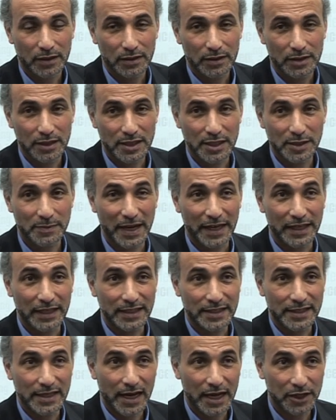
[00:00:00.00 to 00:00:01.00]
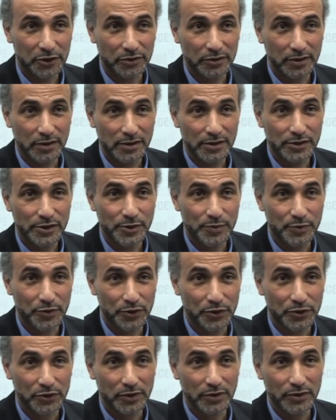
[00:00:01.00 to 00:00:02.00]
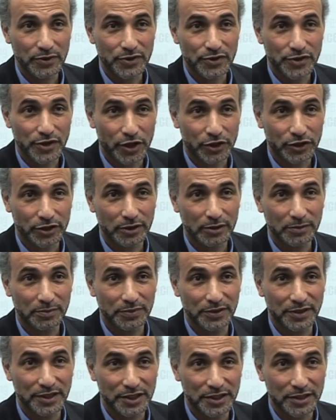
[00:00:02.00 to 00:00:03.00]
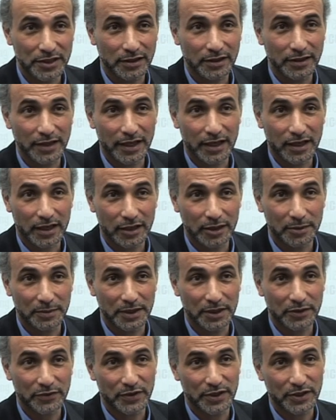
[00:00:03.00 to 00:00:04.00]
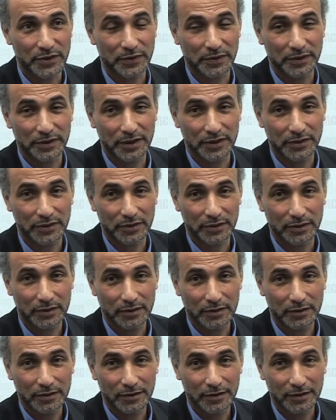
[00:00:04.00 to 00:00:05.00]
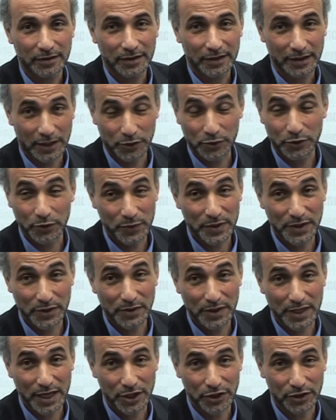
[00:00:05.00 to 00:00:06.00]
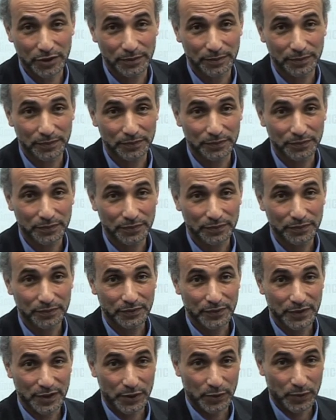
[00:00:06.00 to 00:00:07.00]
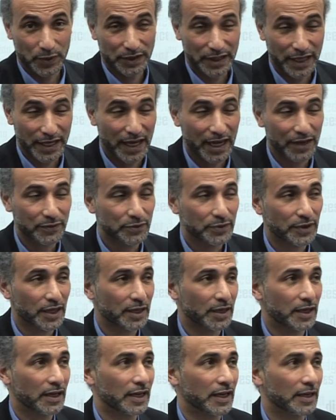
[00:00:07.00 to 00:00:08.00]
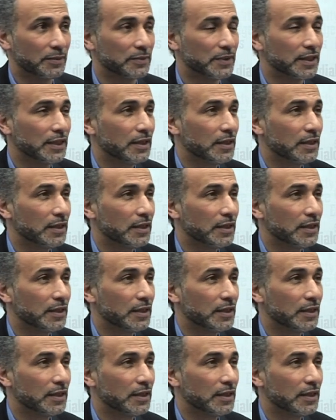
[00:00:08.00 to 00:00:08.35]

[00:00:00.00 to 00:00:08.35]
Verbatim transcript: This is my intellectual, spiritual, social, political, economic faithfulness. It has to do with education. This is what I have. I, am.